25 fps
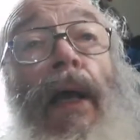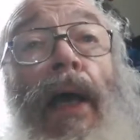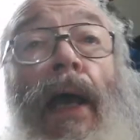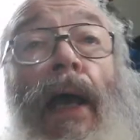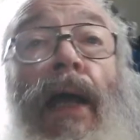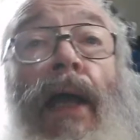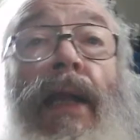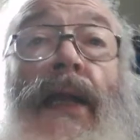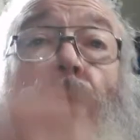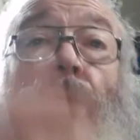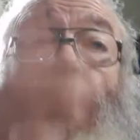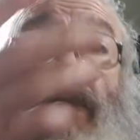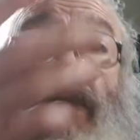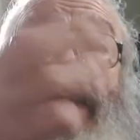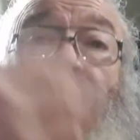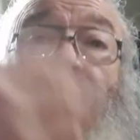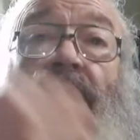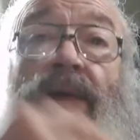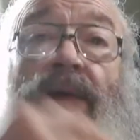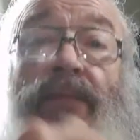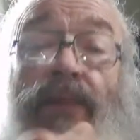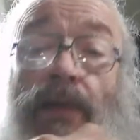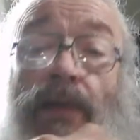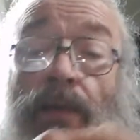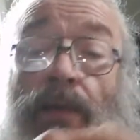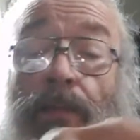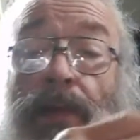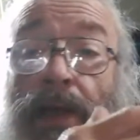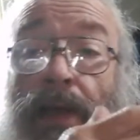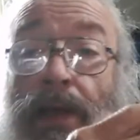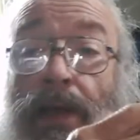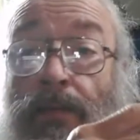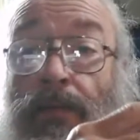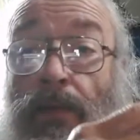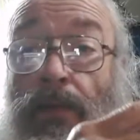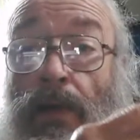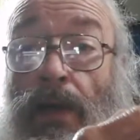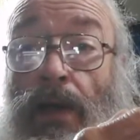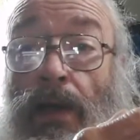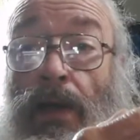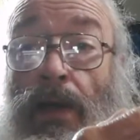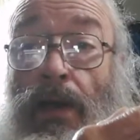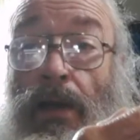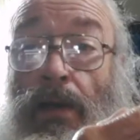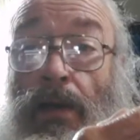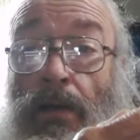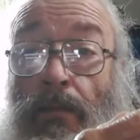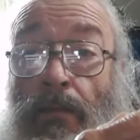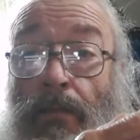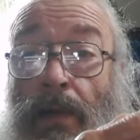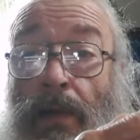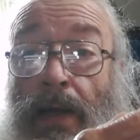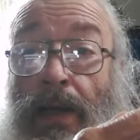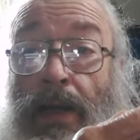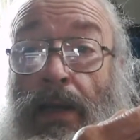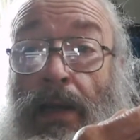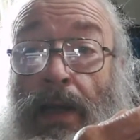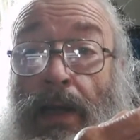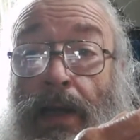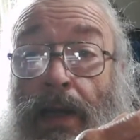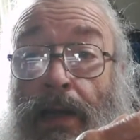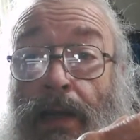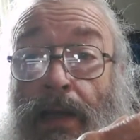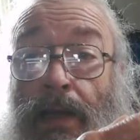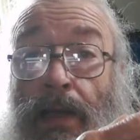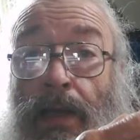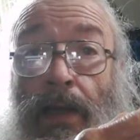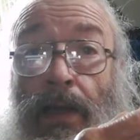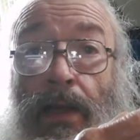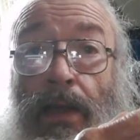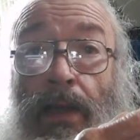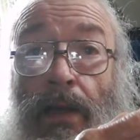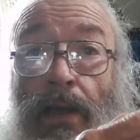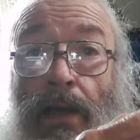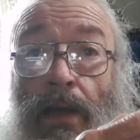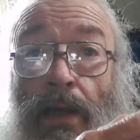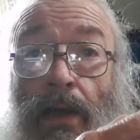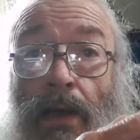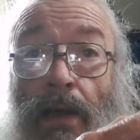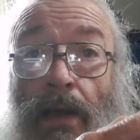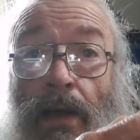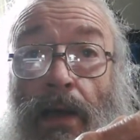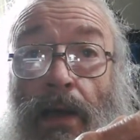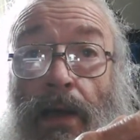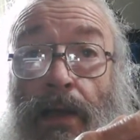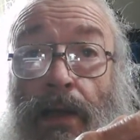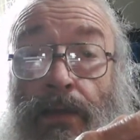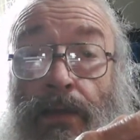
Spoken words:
And he was given to me by a lady in